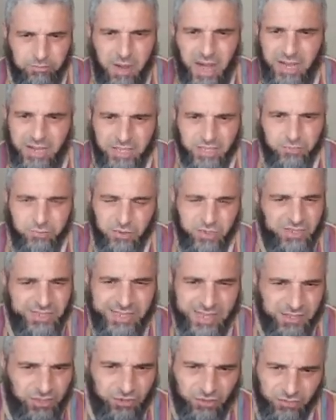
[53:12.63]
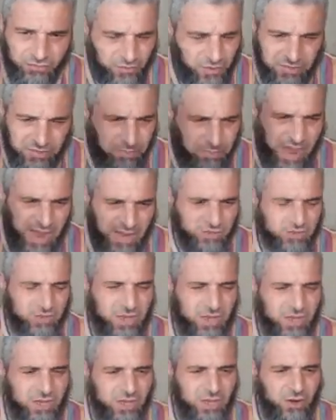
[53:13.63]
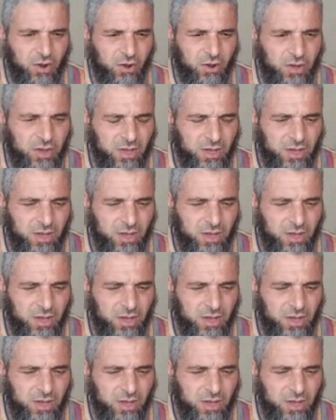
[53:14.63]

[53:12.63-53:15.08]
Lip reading: pious predecessor from the past, you know,